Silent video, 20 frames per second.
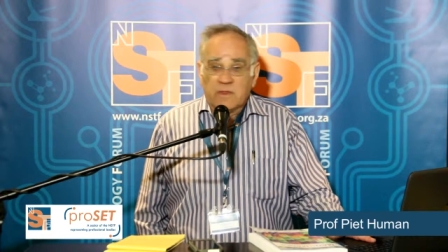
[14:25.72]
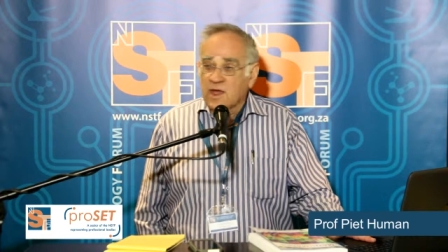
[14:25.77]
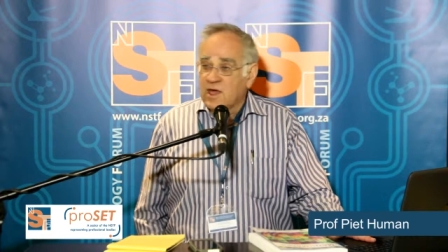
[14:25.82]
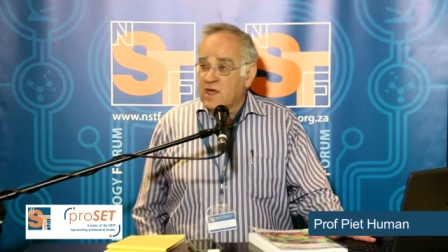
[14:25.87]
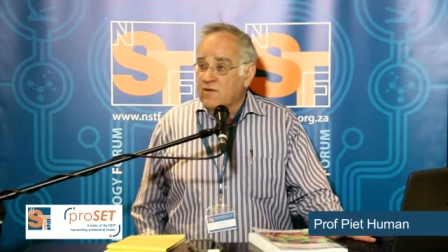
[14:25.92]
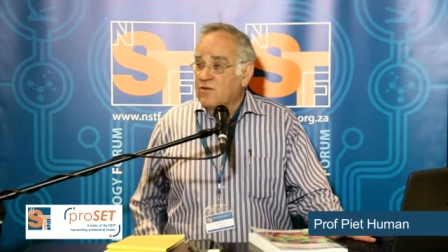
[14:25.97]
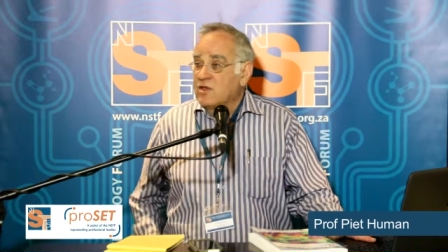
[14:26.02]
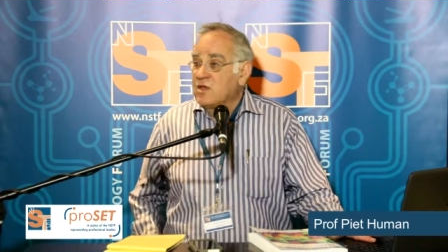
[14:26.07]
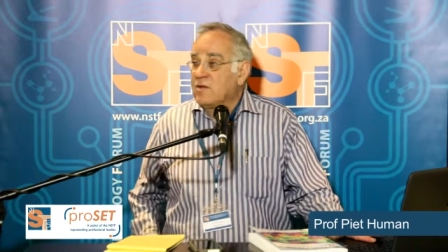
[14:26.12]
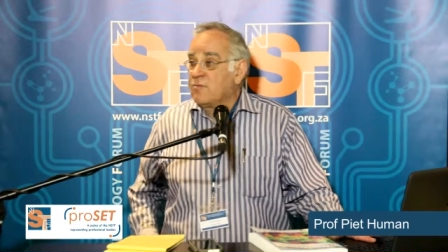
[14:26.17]

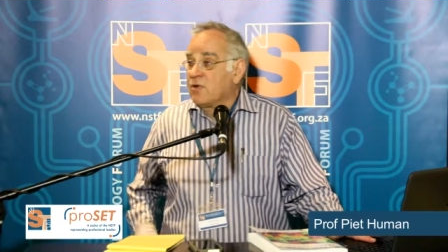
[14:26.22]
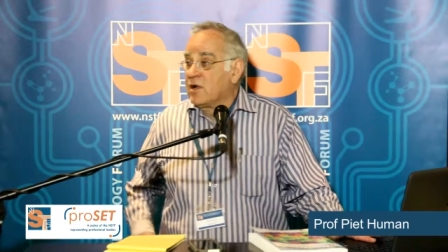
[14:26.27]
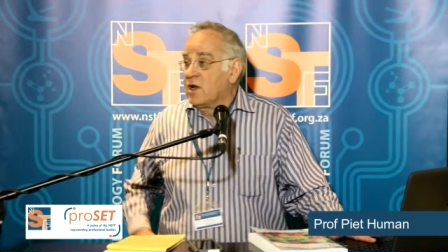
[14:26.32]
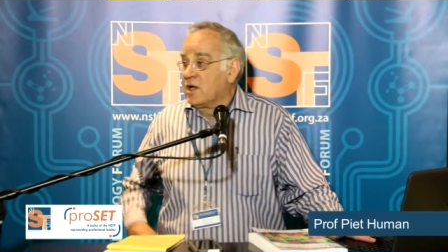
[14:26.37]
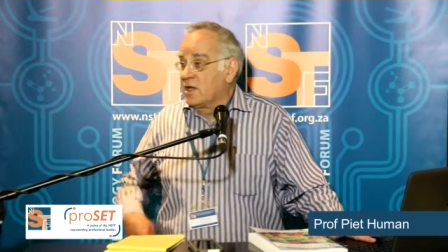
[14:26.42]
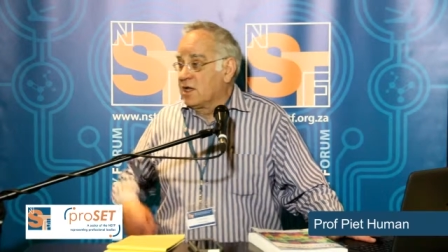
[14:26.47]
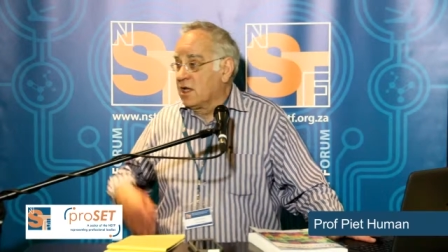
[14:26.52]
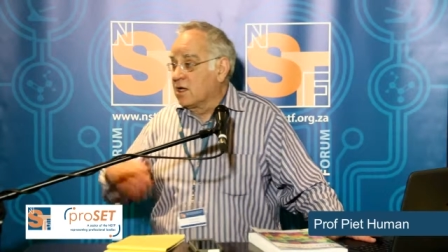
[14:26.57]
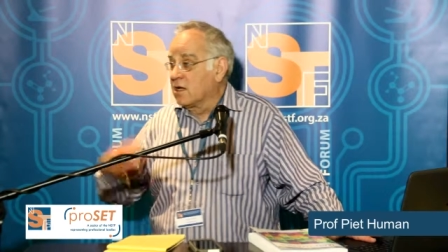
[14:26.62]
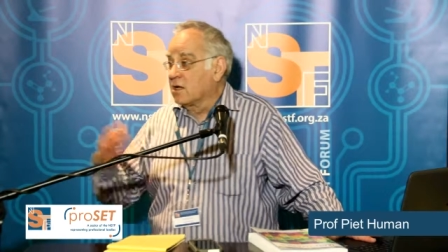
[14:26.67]
Given the
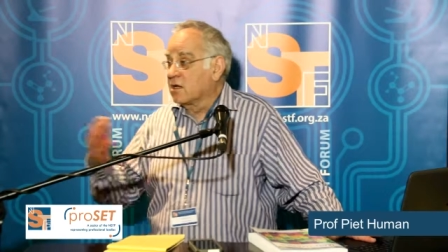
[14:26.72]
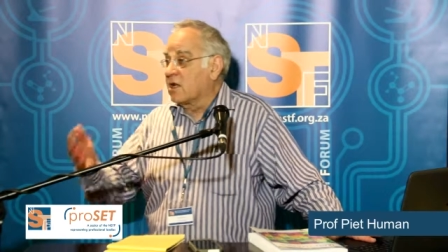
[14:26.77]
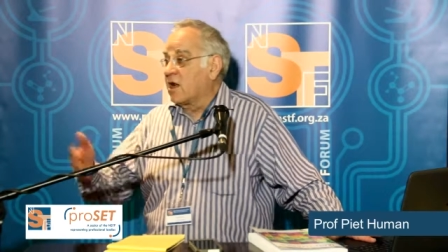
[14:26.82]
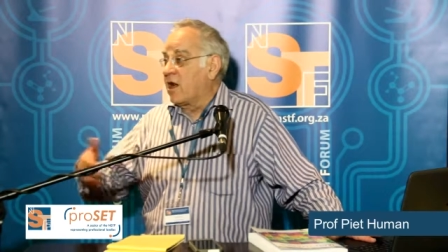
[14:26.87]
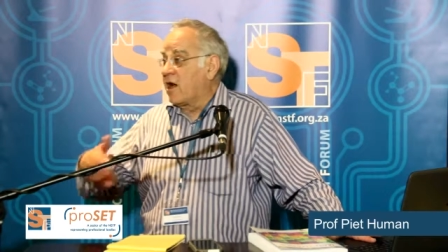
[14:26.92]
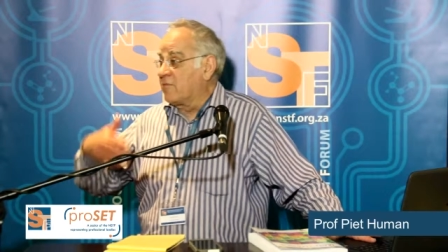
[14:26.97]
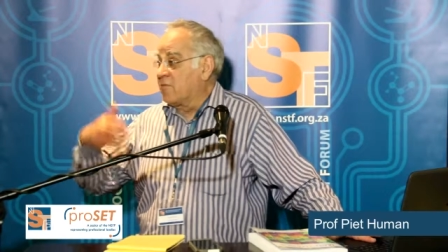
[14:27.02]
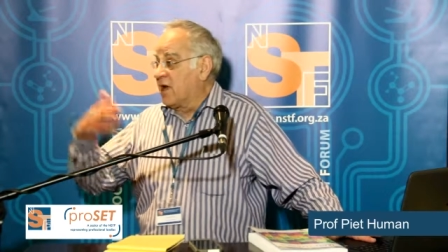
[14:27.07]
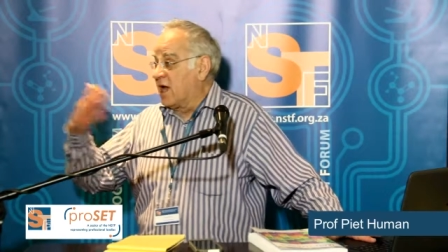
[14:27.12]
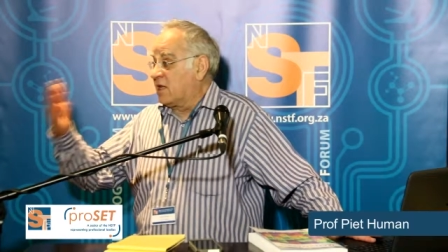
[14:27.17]
political
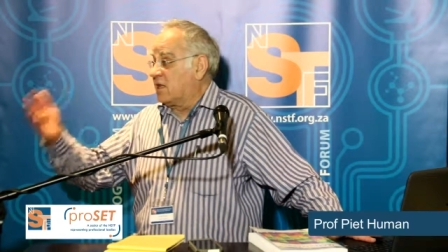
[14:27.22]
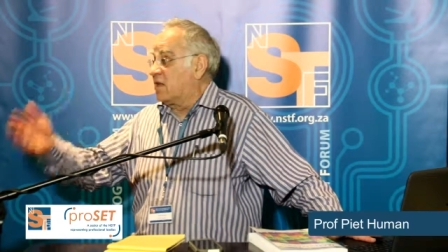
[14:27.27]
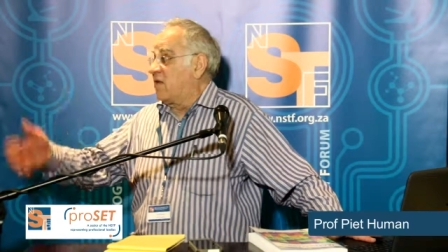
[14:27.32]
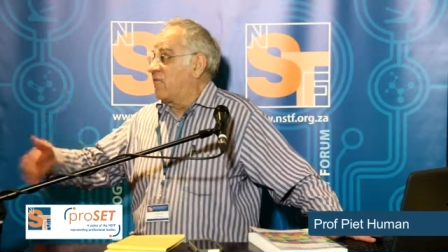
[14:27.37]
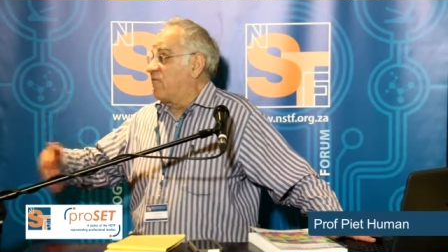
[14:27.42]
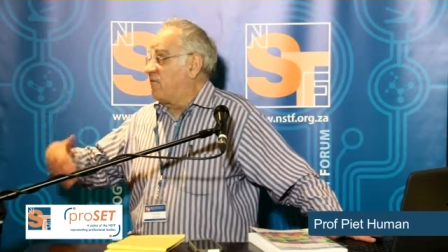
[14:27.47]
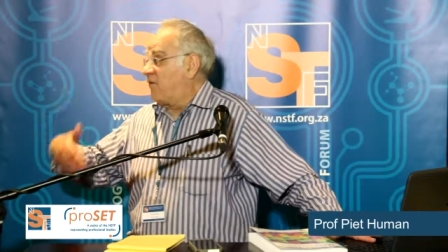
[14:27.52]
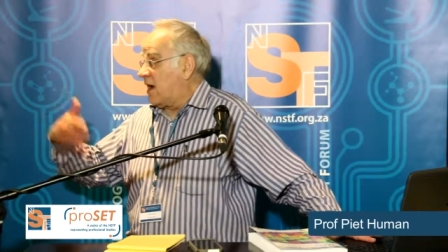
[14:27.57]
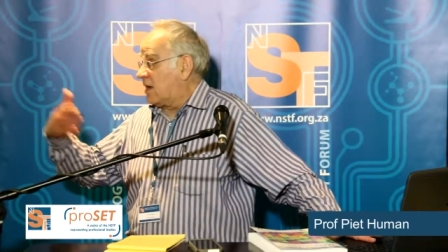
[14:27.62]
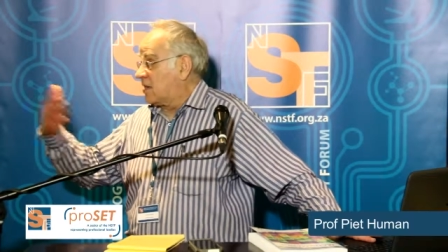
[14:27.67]
climate,
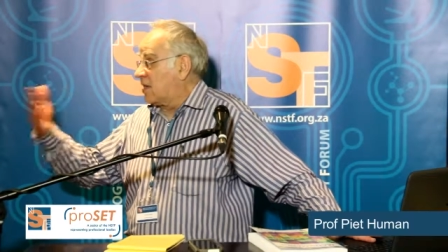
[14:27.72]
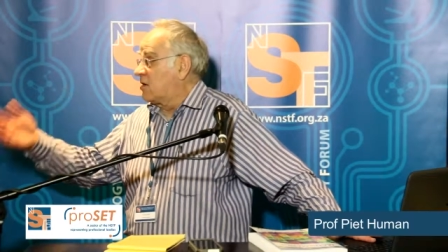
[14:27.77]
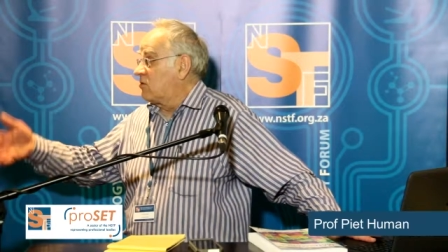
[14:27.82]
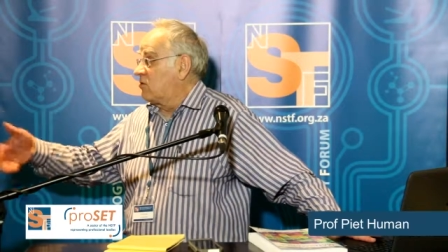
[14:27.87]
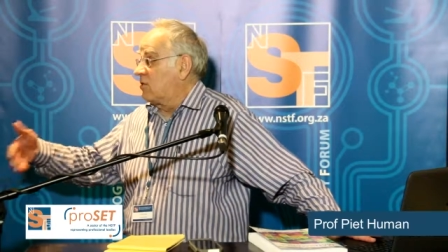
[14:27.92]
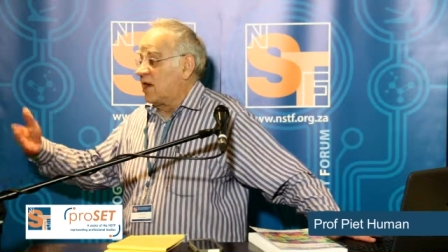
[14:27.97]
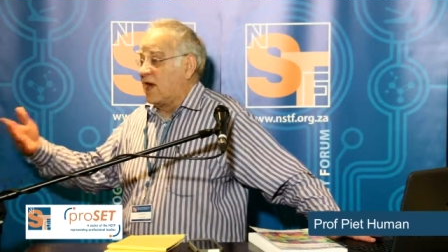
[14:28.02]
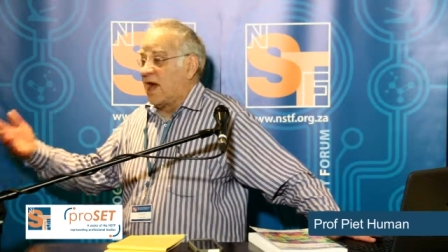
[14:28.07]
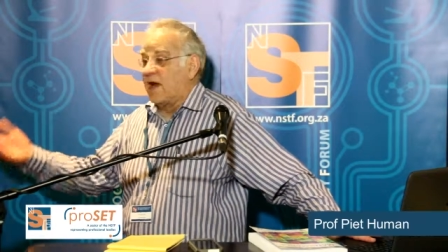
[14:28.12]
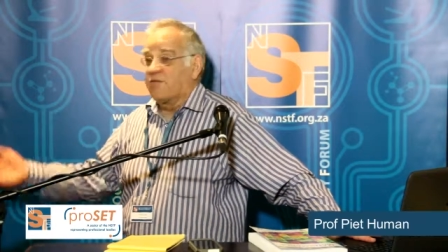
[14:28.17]
the fact that
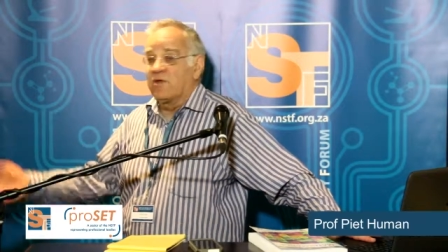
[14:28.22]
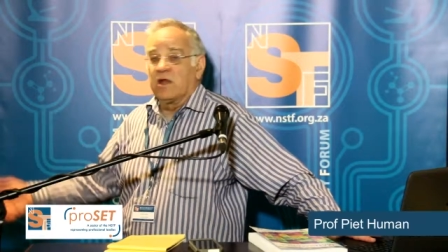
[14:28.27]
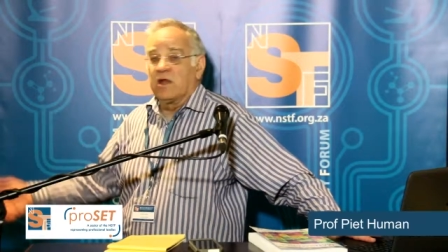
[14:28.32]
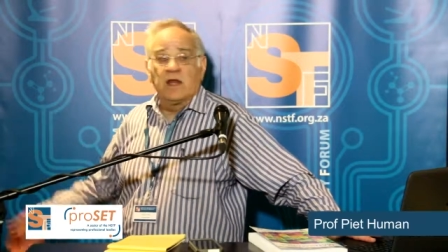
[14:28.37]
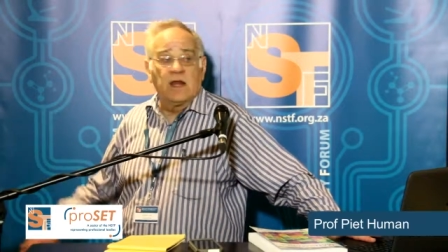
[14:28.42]
we'll have an